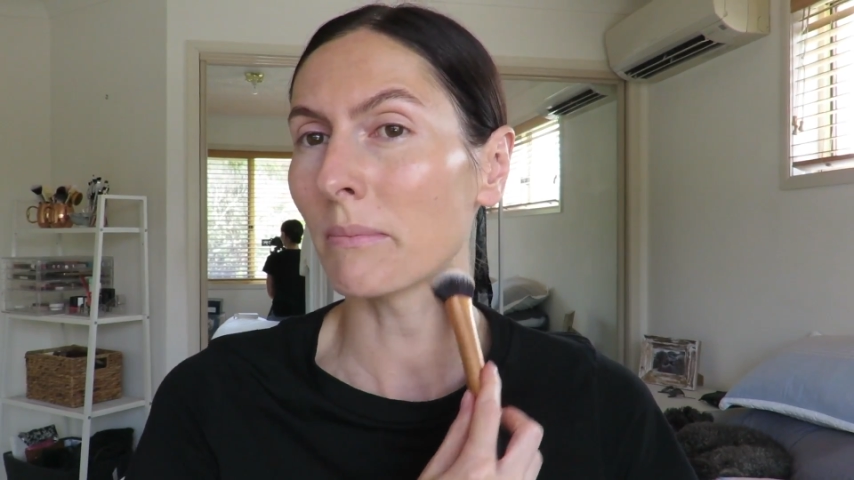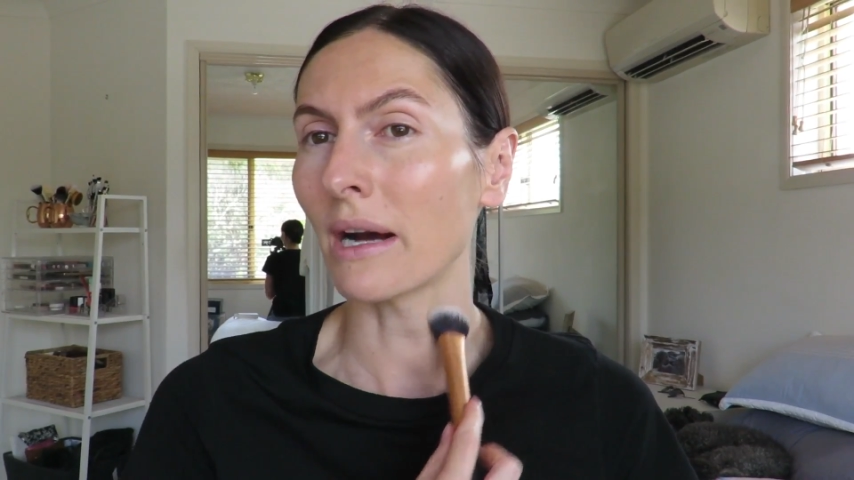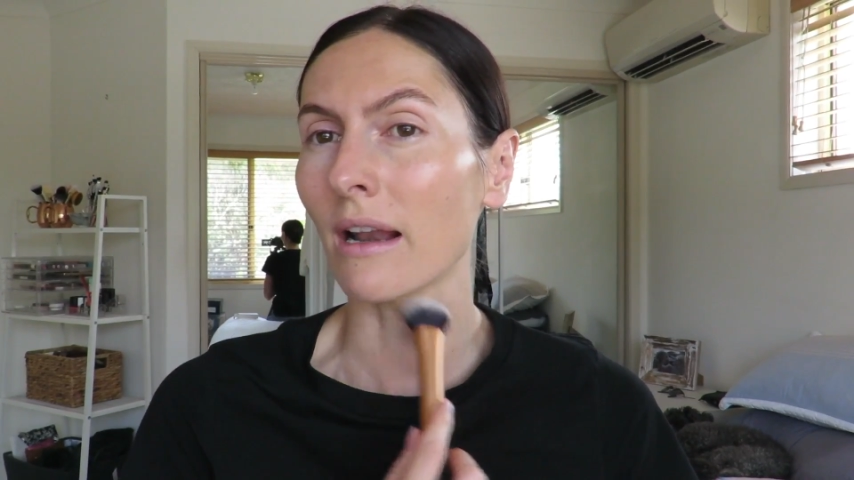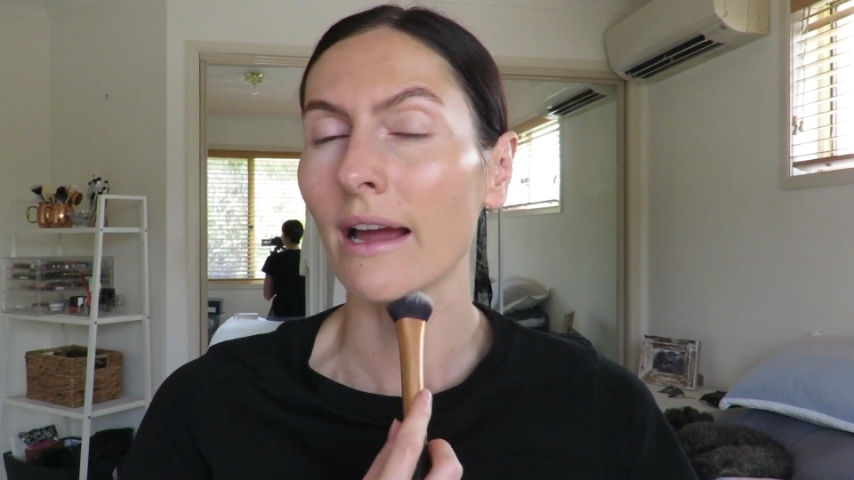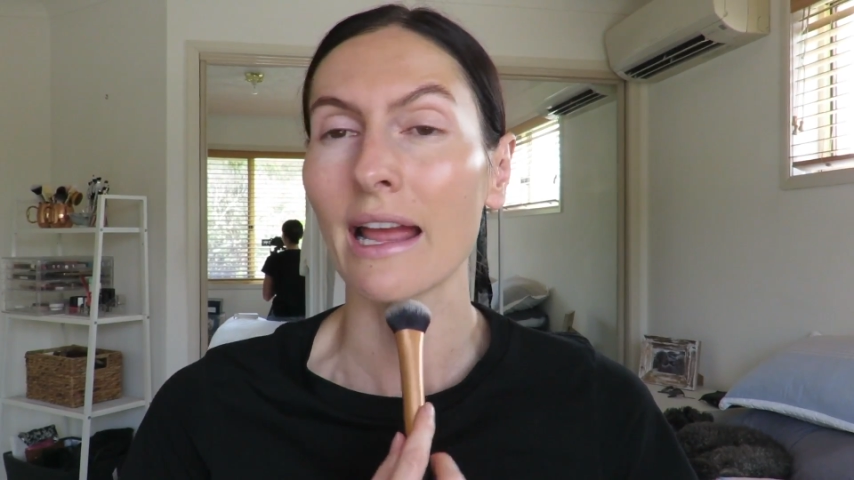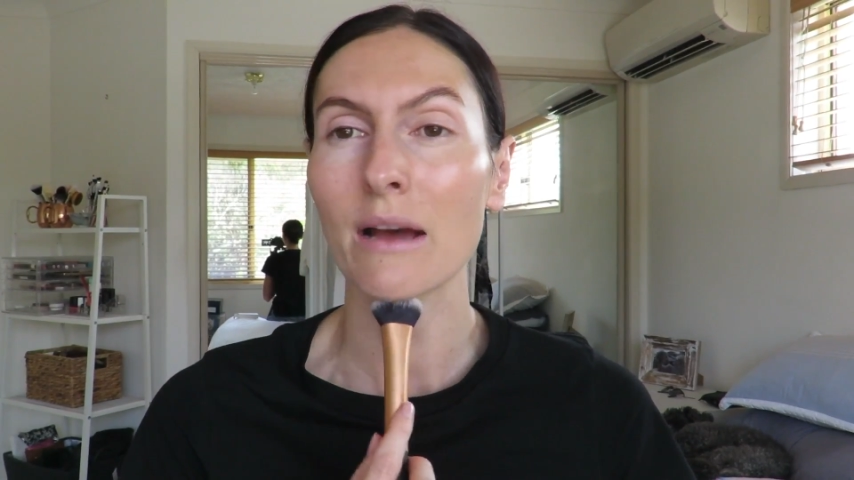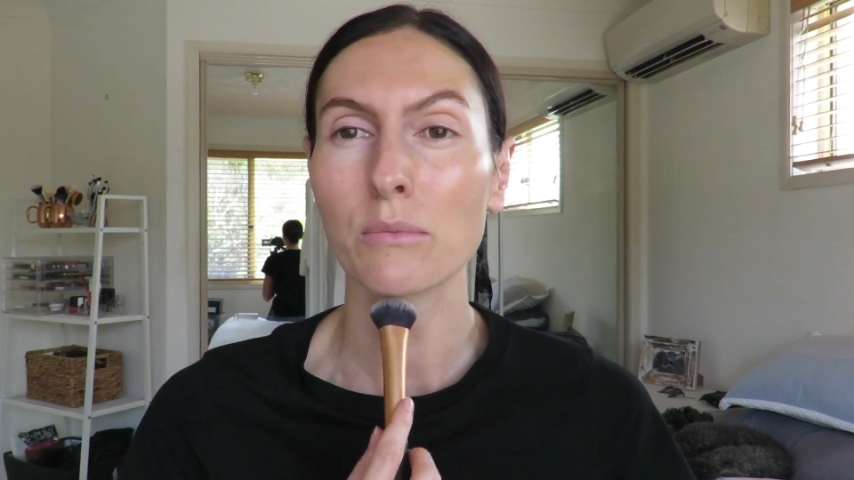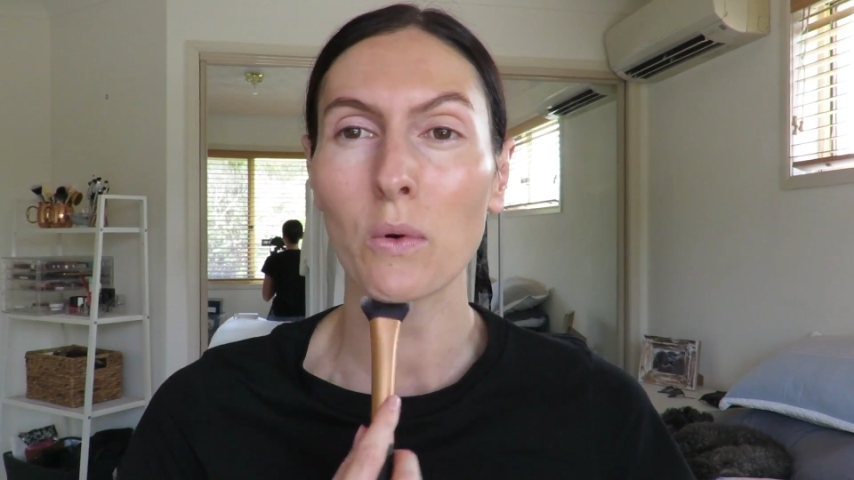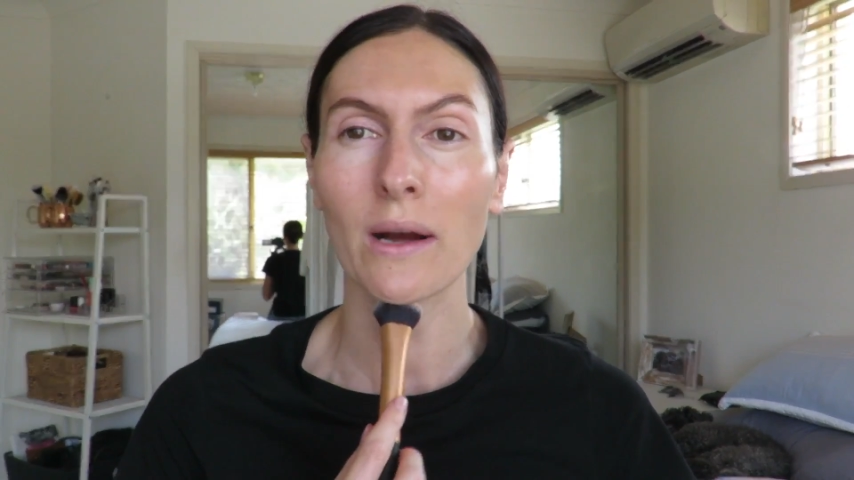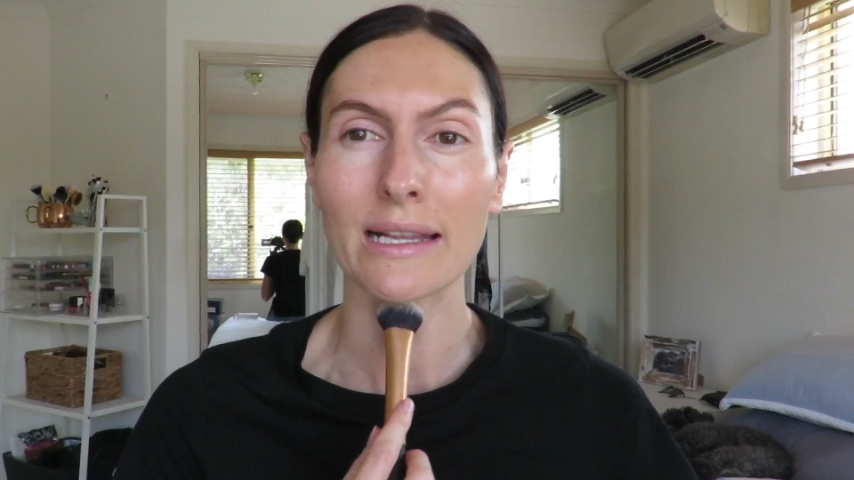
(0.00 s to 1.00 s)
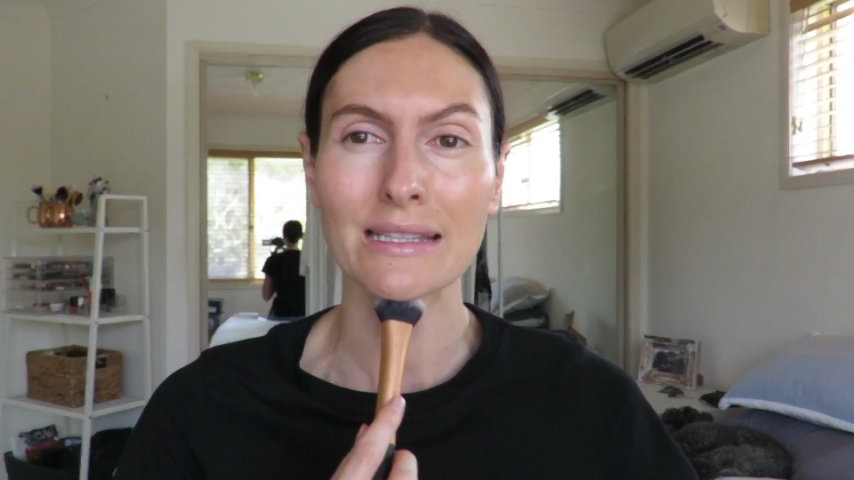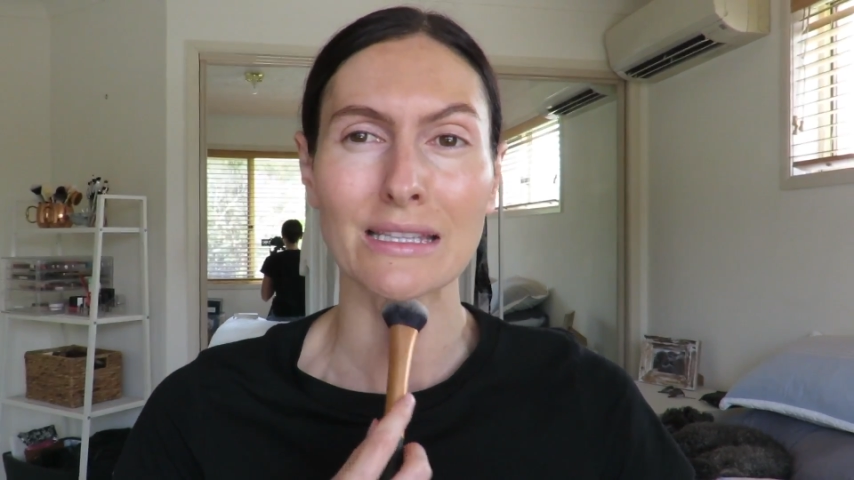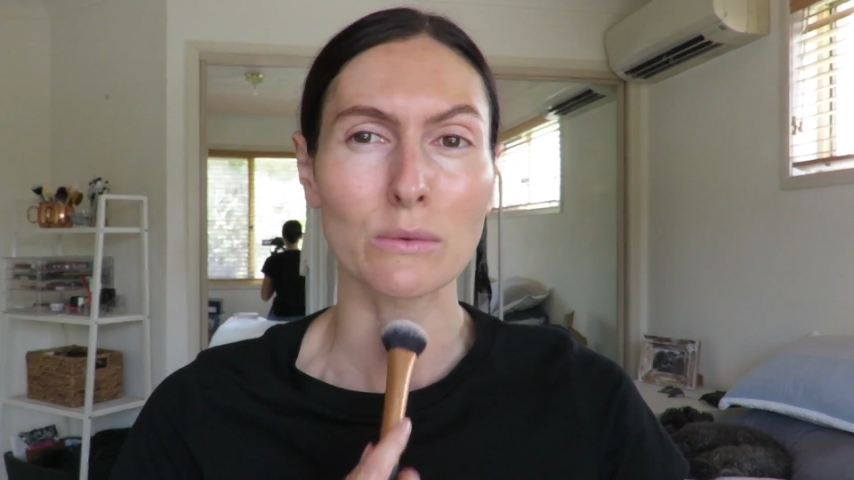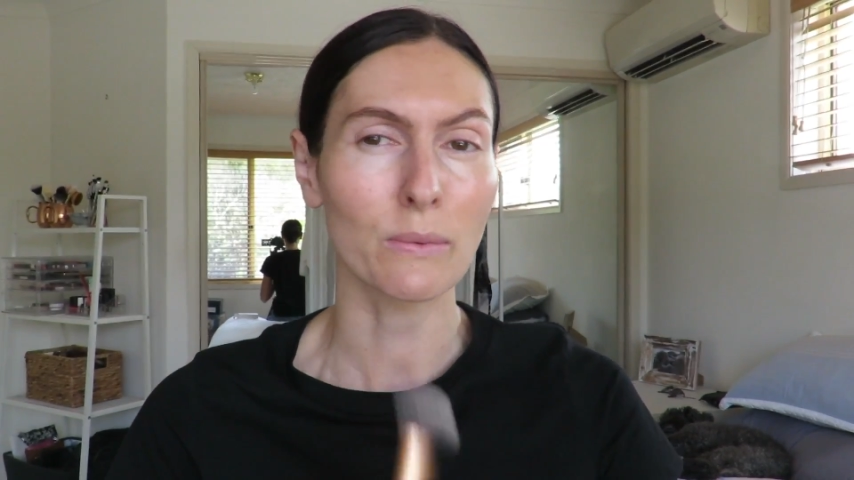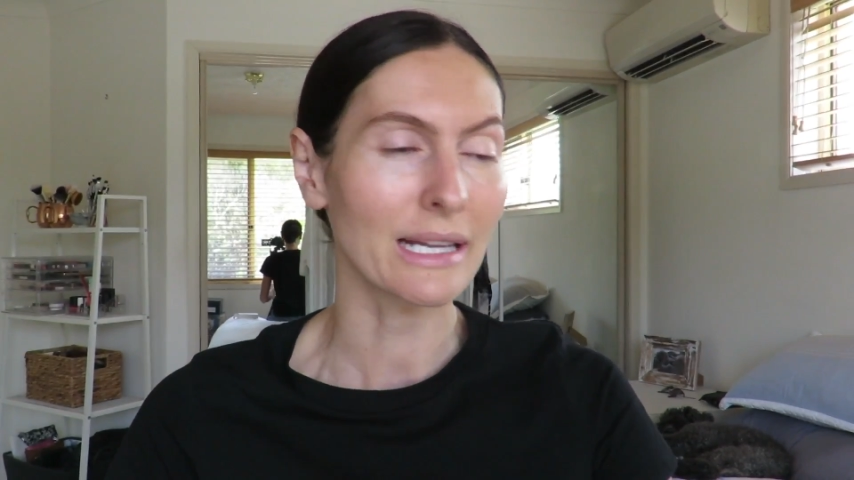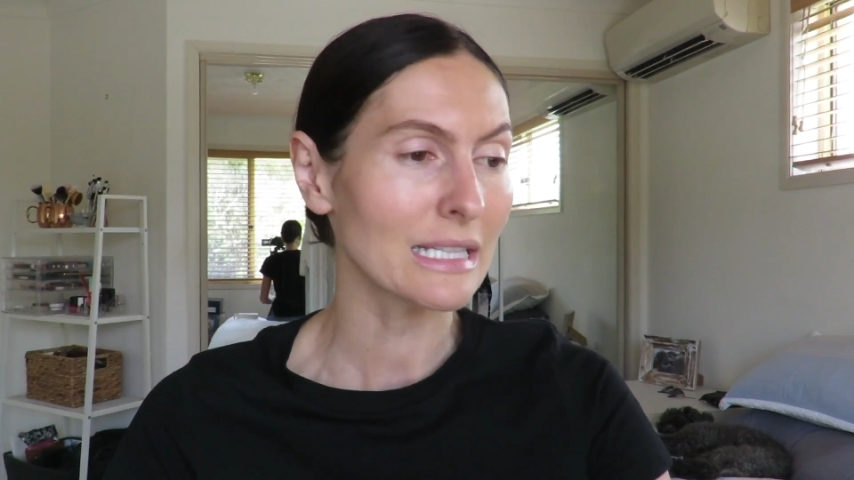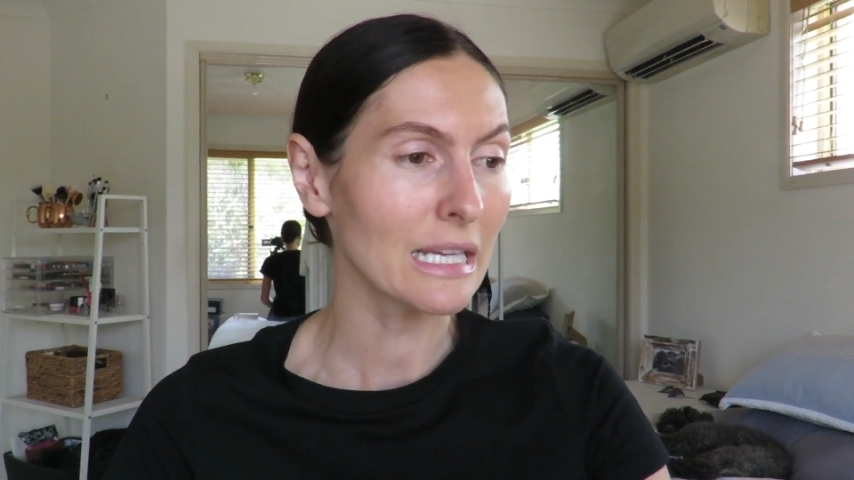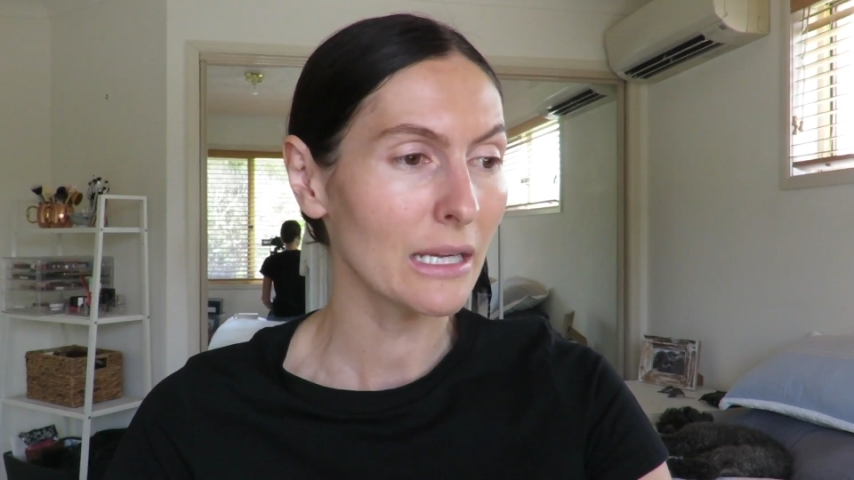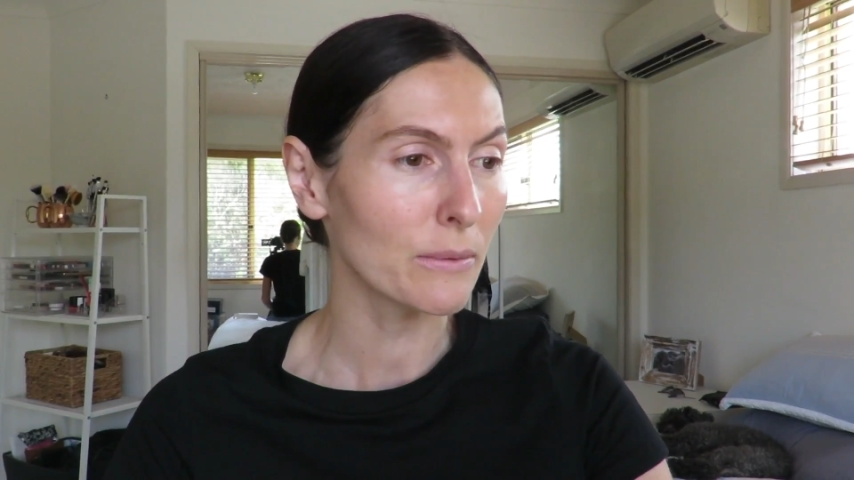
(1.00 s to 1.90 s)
but I am quite sweaty,